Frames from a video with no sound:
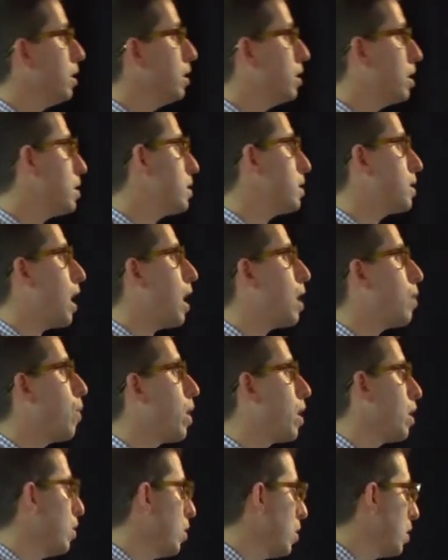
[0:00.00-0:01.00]
this is kind of
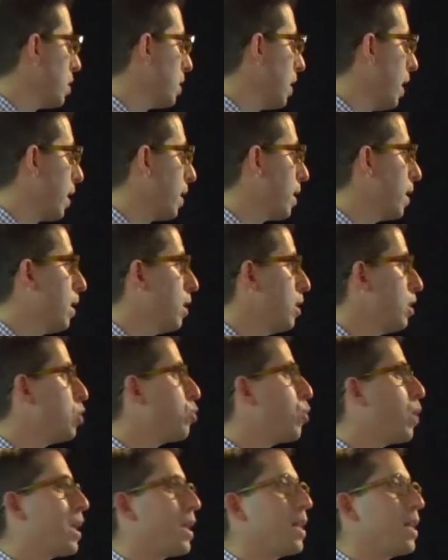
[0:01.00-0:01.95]
what it looks like. This is what